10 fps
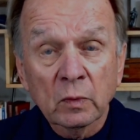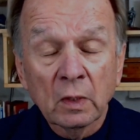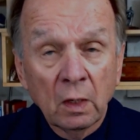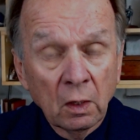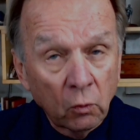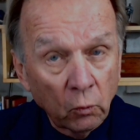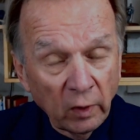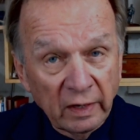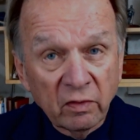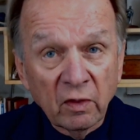
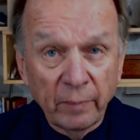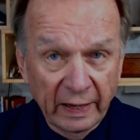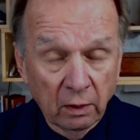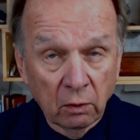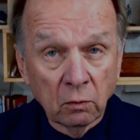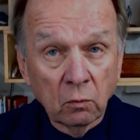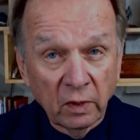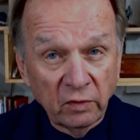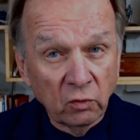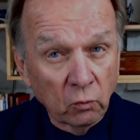ring the bell. When
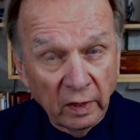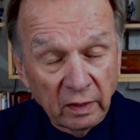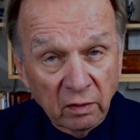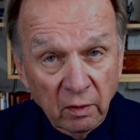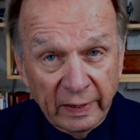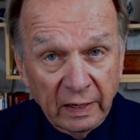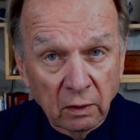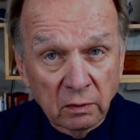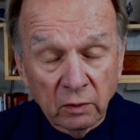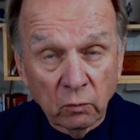you ring the bell,
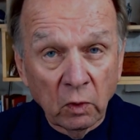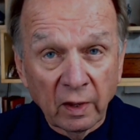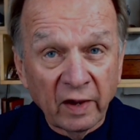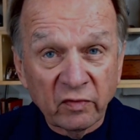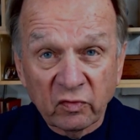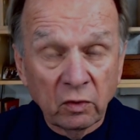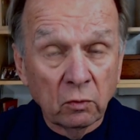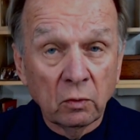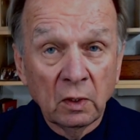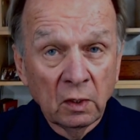it will ask you,
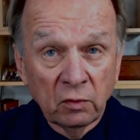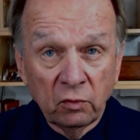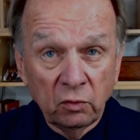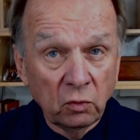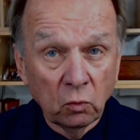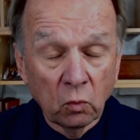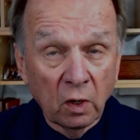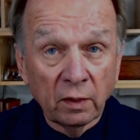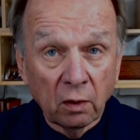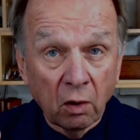do you want
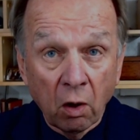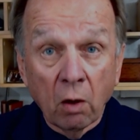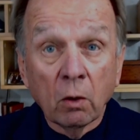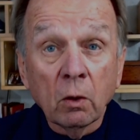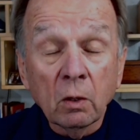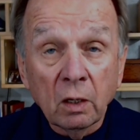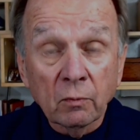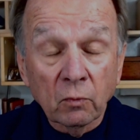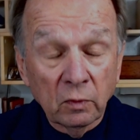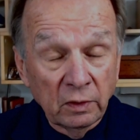all
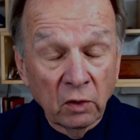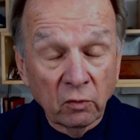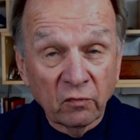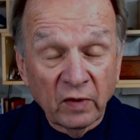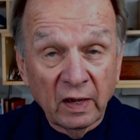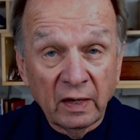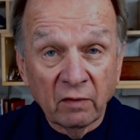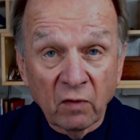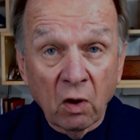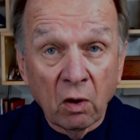notified of
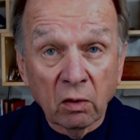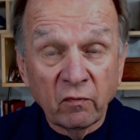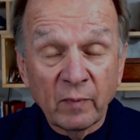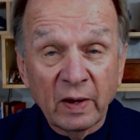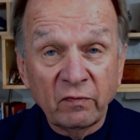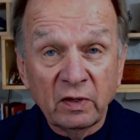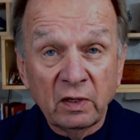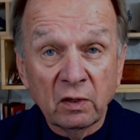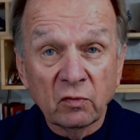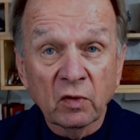all of my
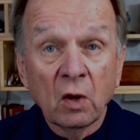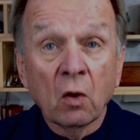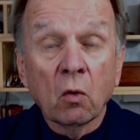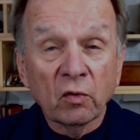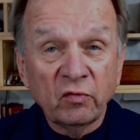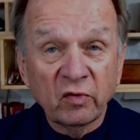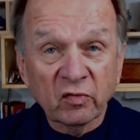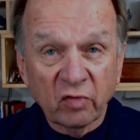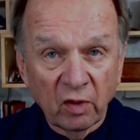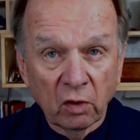videos, or just
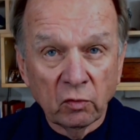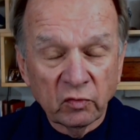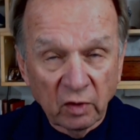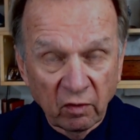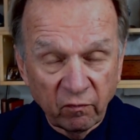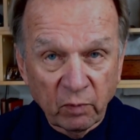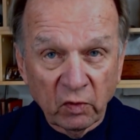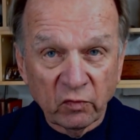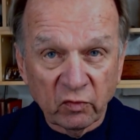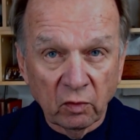those of
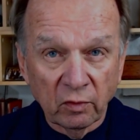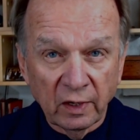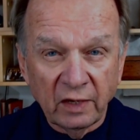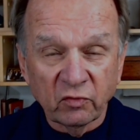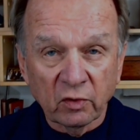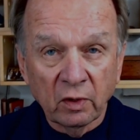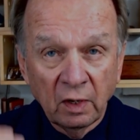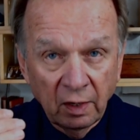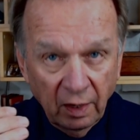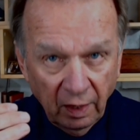personal nature?
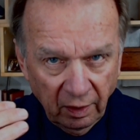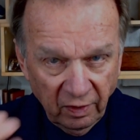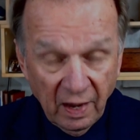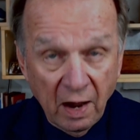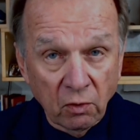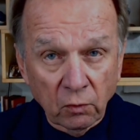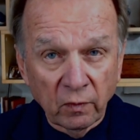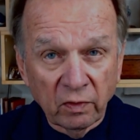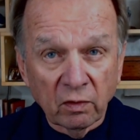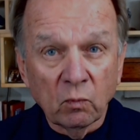And the
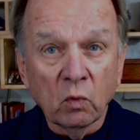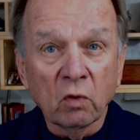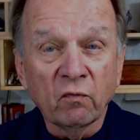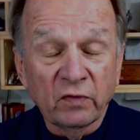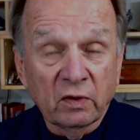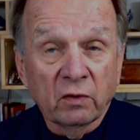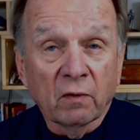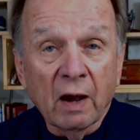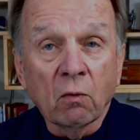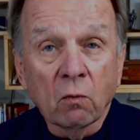algorithm will figure
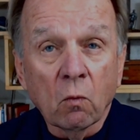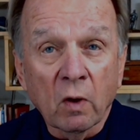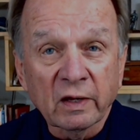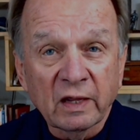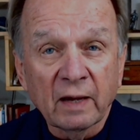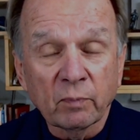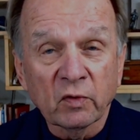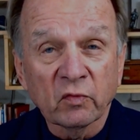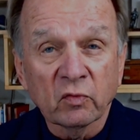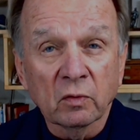out what that
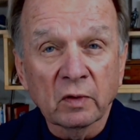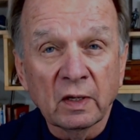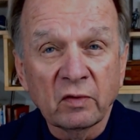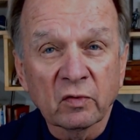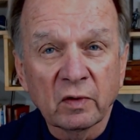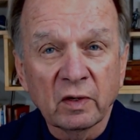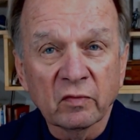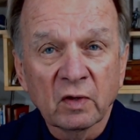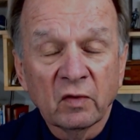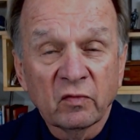personal nature is.
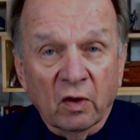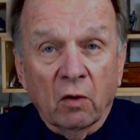So